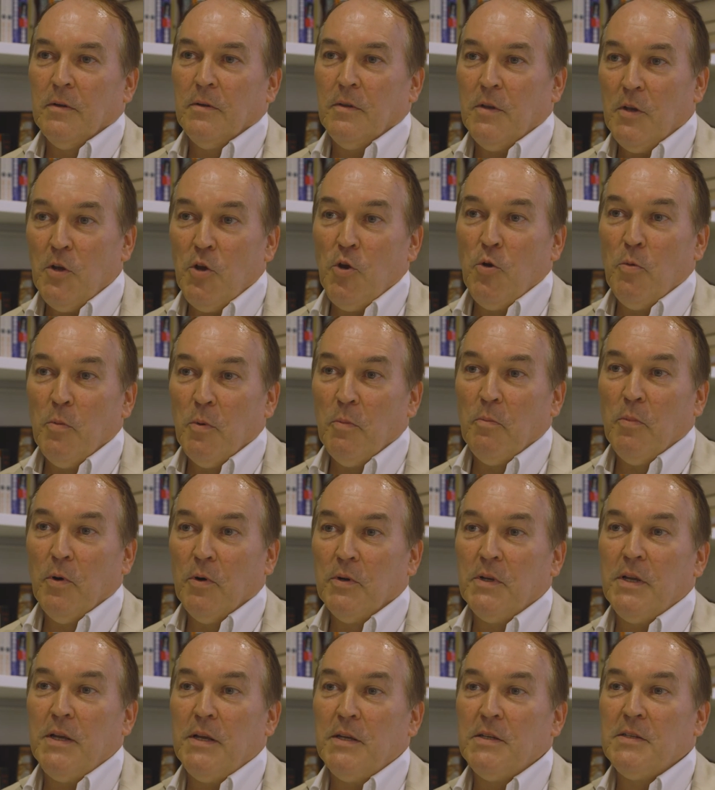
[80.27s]
the human
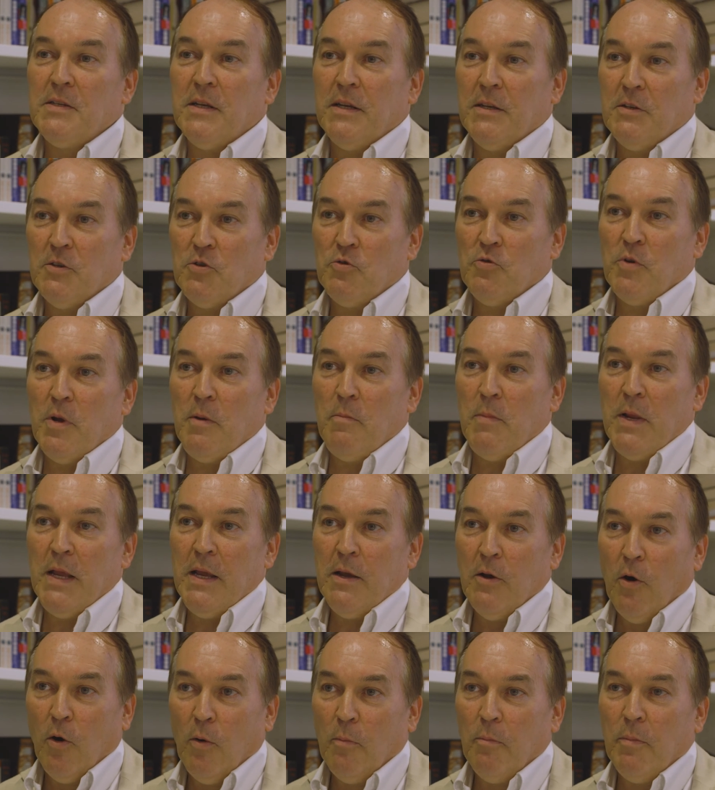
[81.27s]
body is extremely
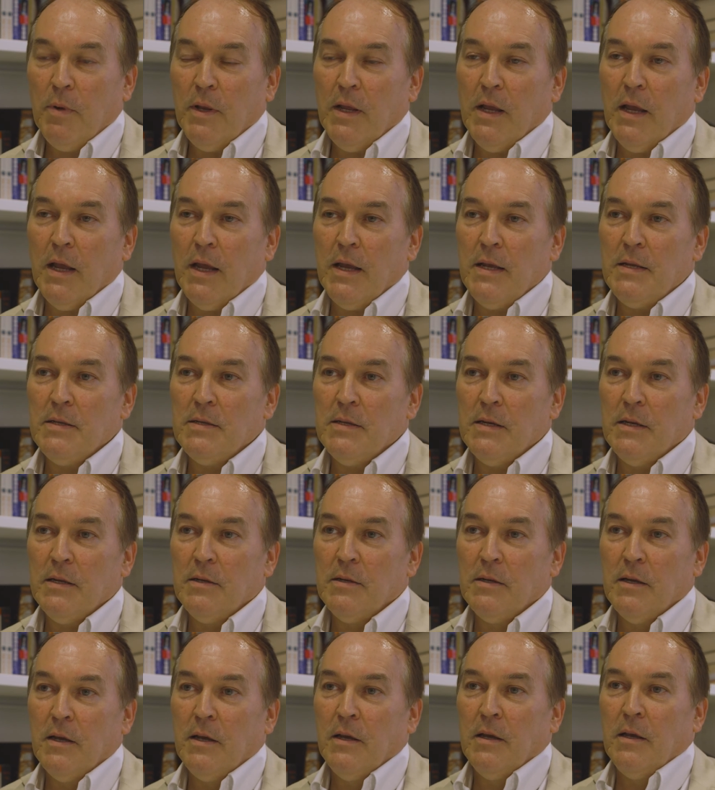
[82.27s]

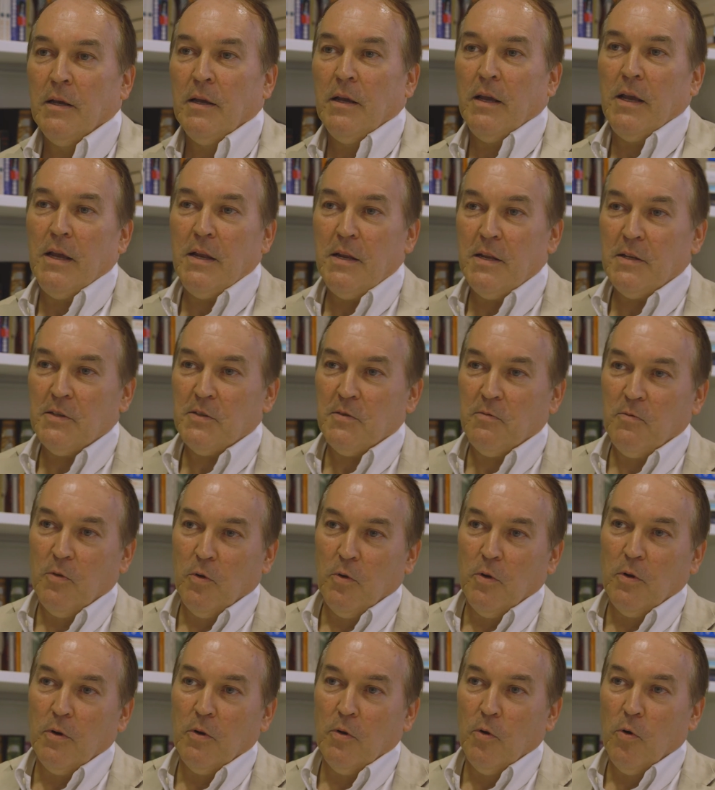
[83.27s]
complicated in its
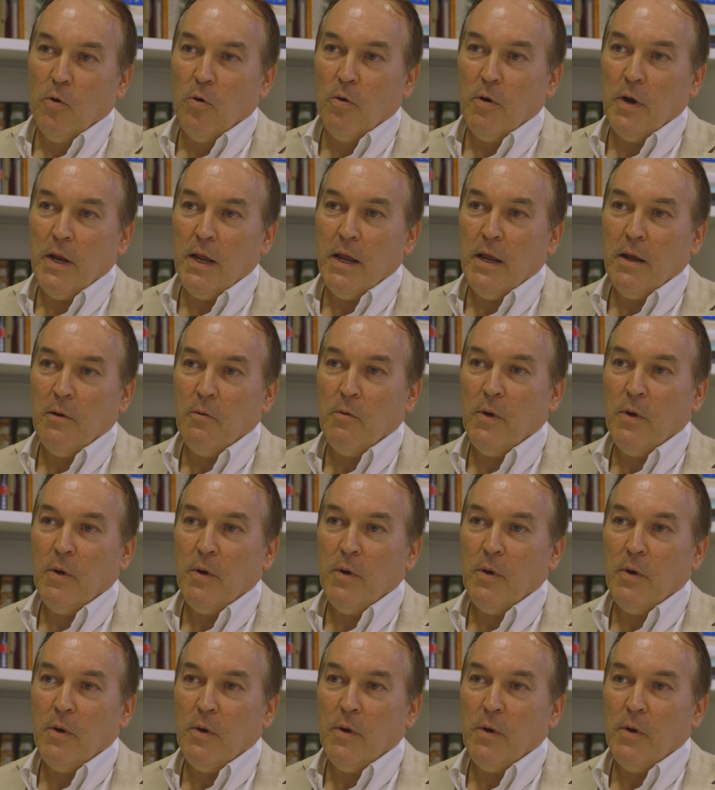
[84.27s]
full glory.